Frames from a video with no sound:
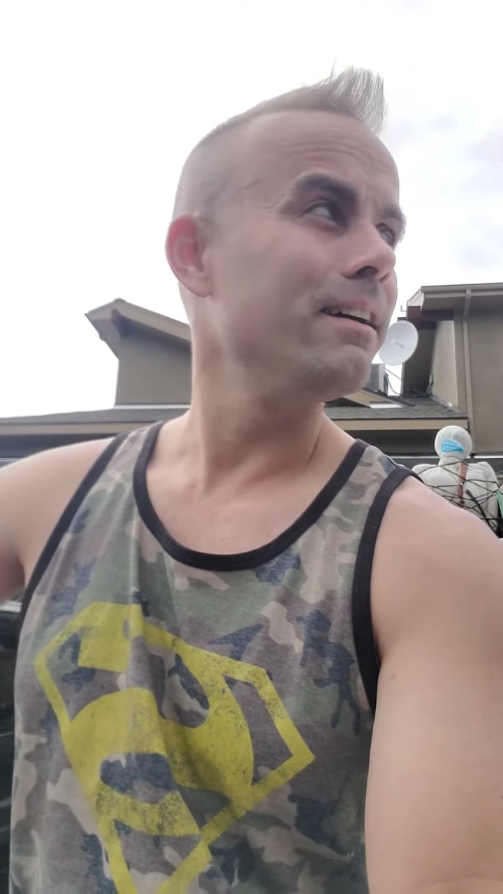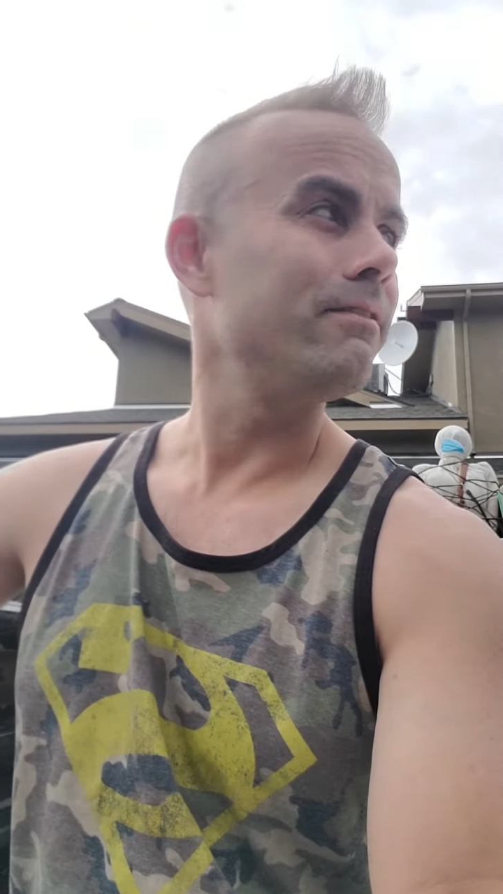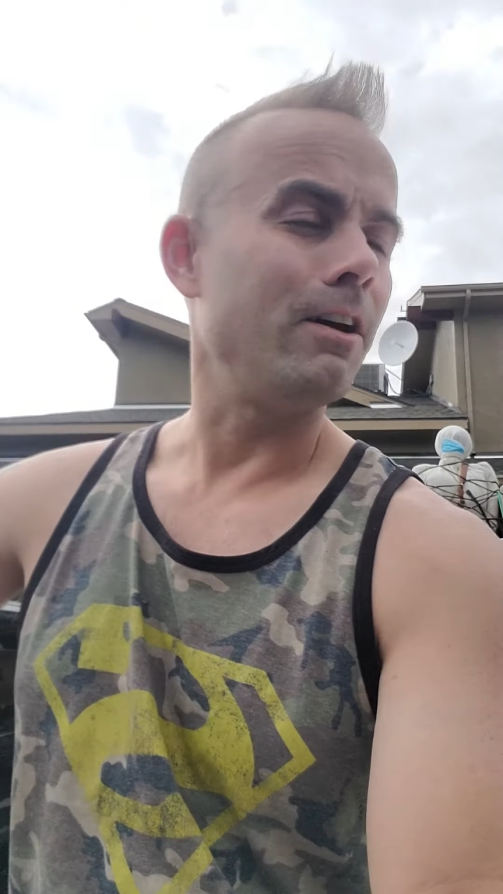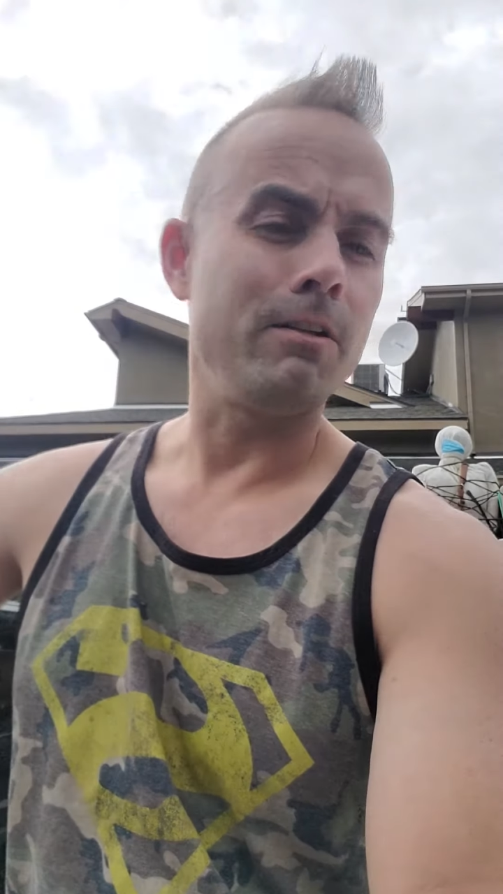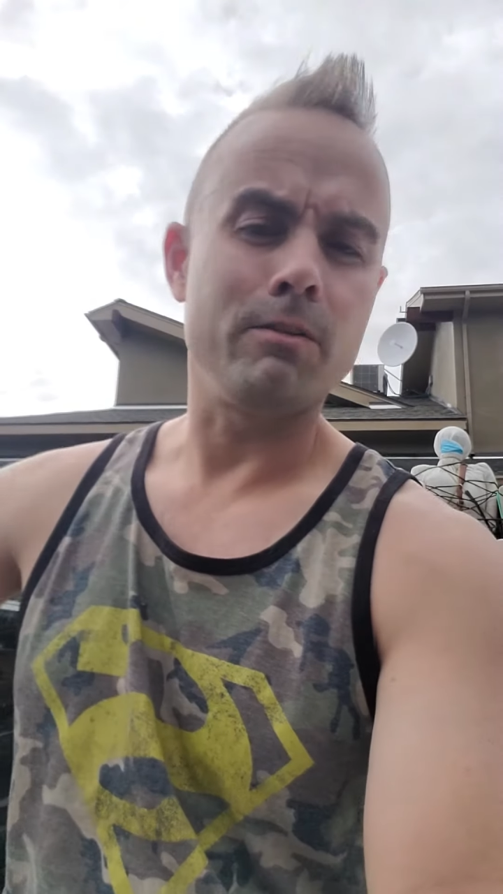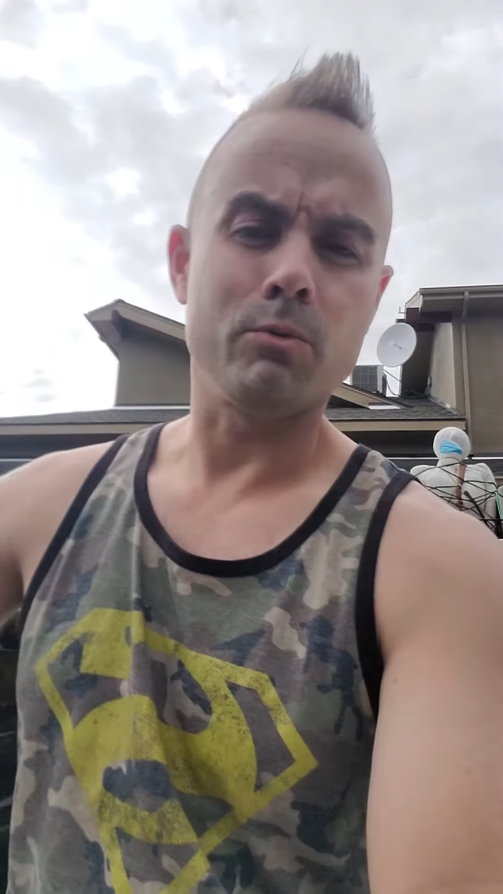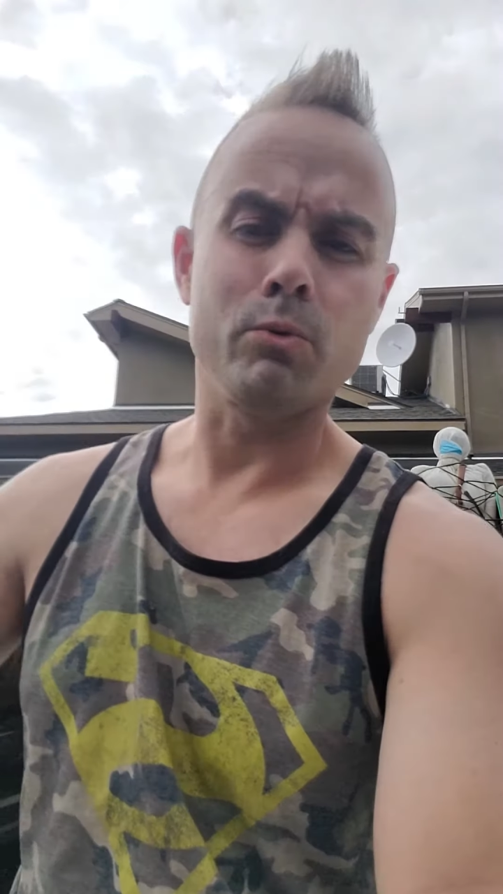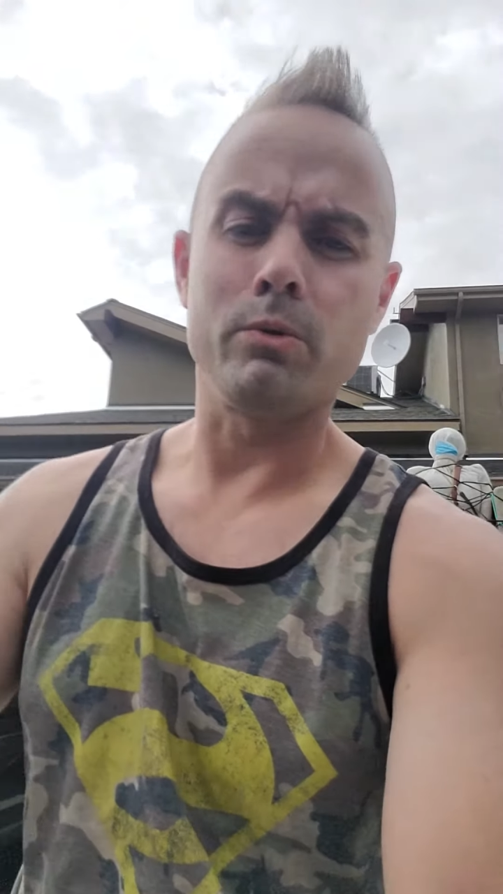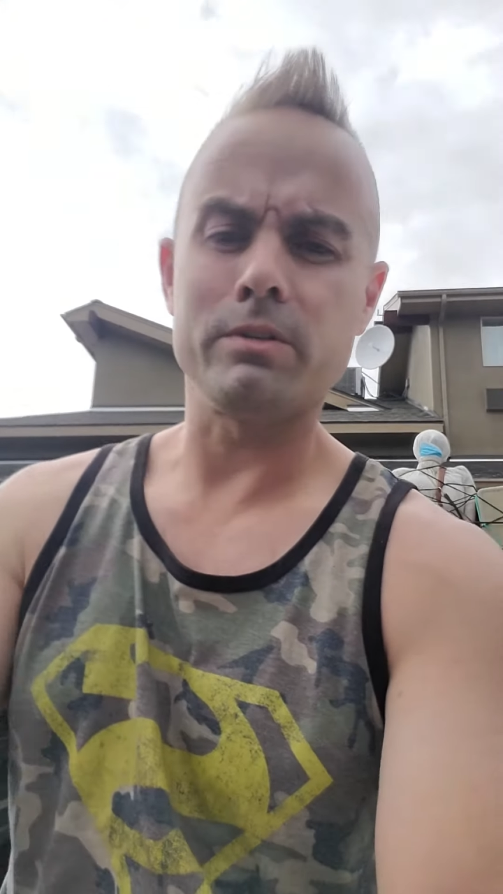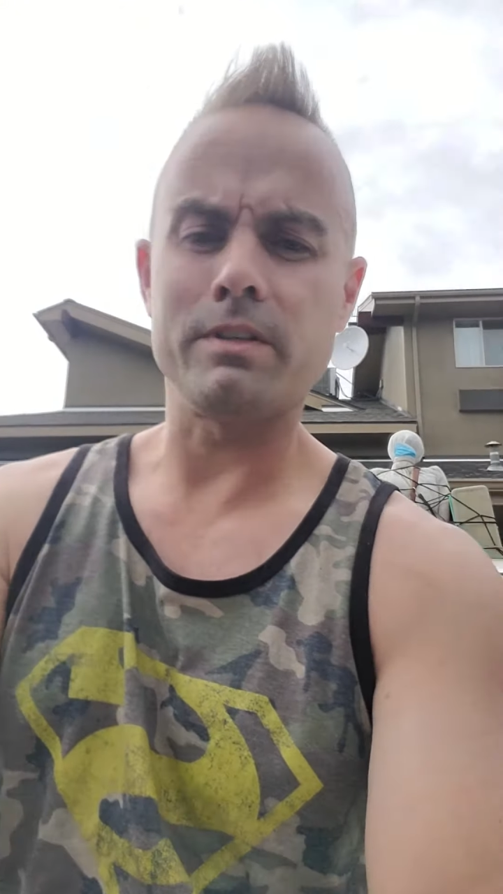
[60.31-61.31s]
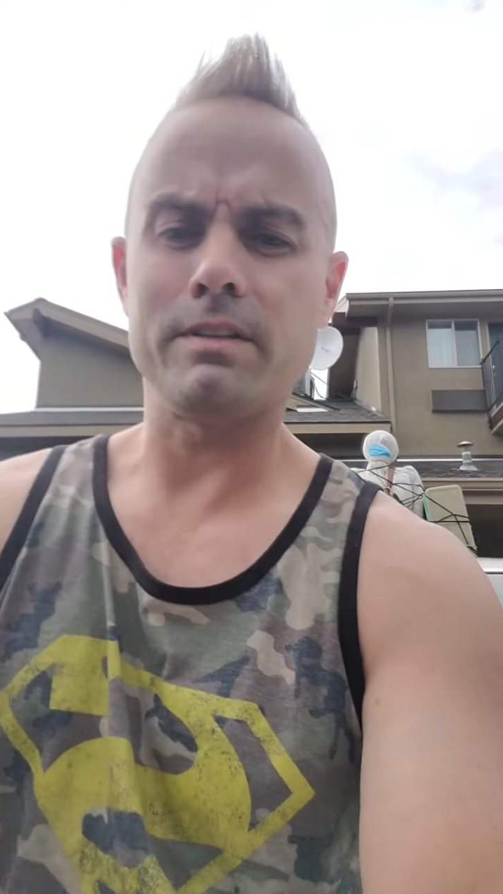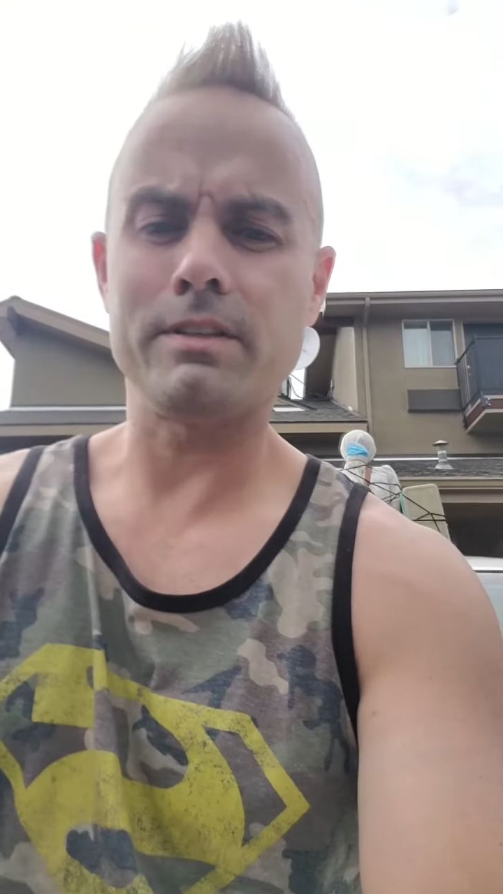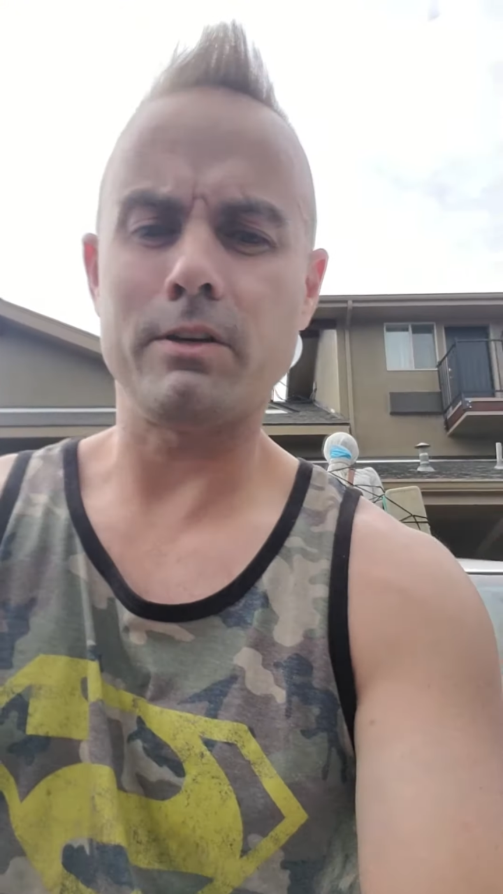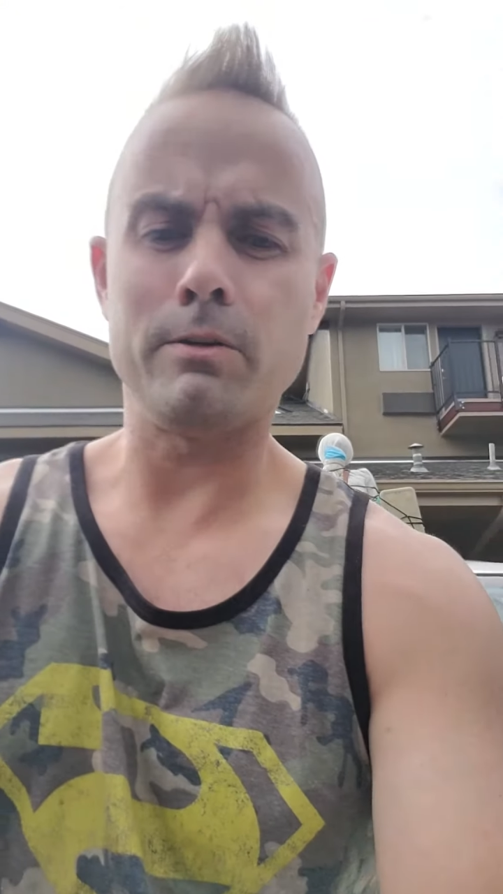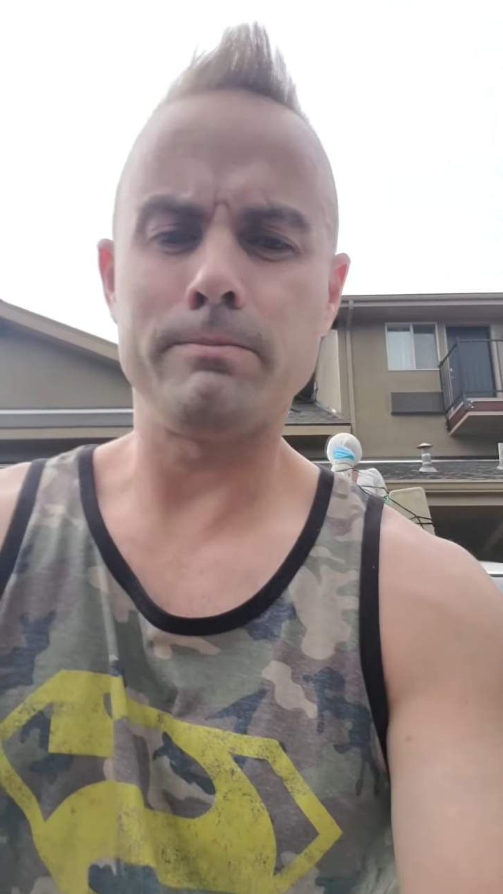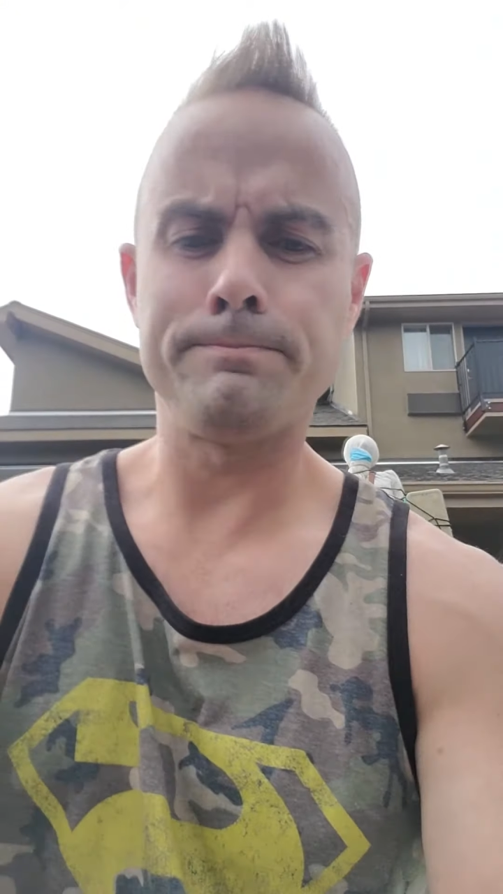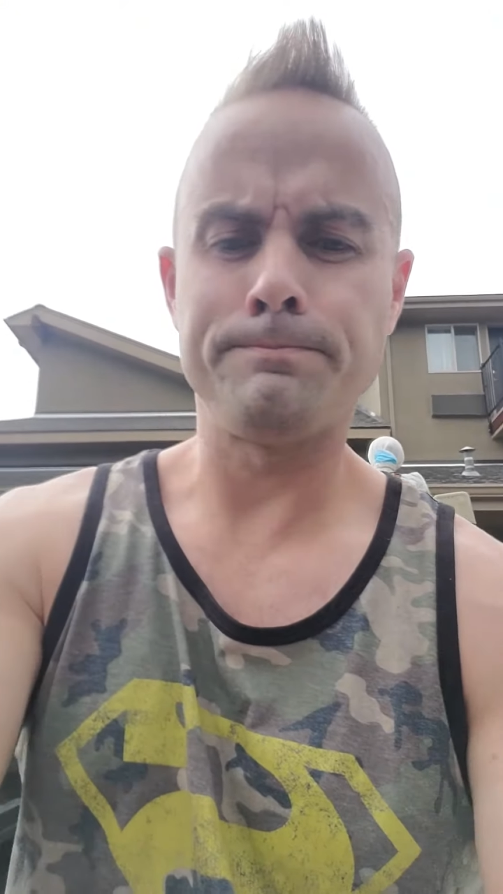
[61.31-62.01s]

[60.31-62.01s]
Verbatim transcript: follow the rules and so